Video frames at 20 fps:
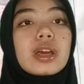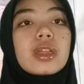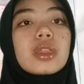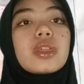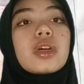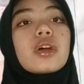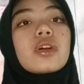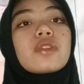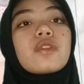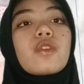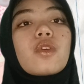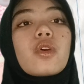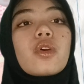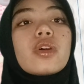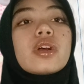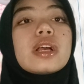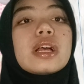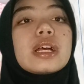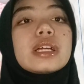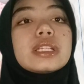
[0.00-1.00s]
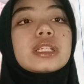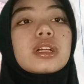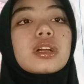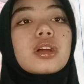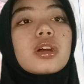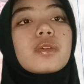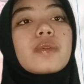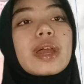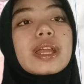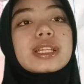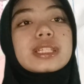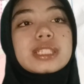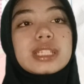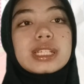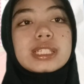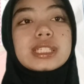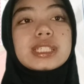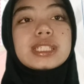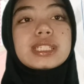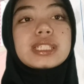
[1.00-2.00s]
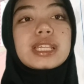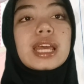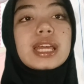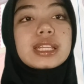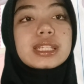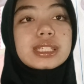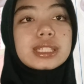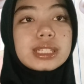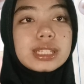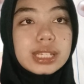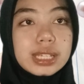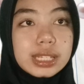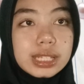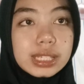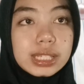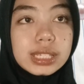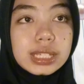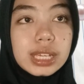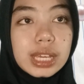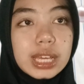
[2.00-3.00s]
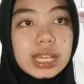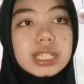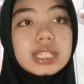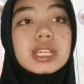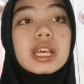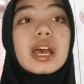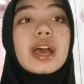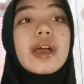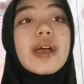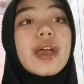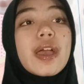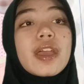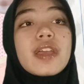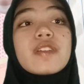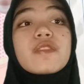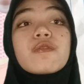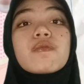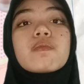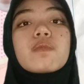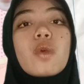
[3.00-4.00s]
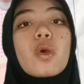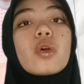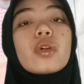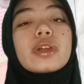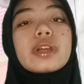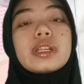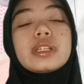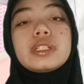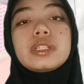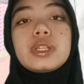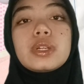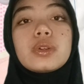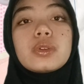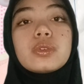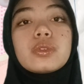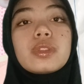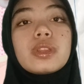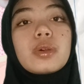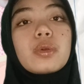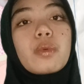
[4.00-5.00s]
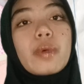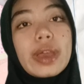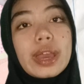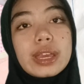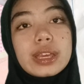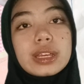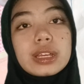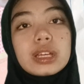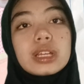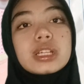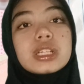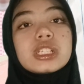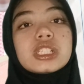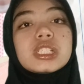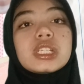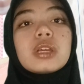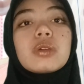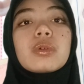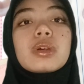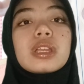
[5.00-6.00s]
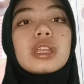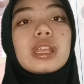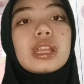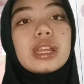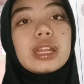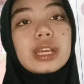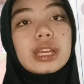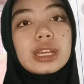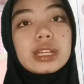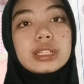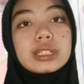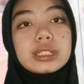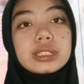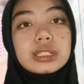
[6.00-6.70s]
Therefore, the corrected sentence is, if Morgan knew the way, she would lead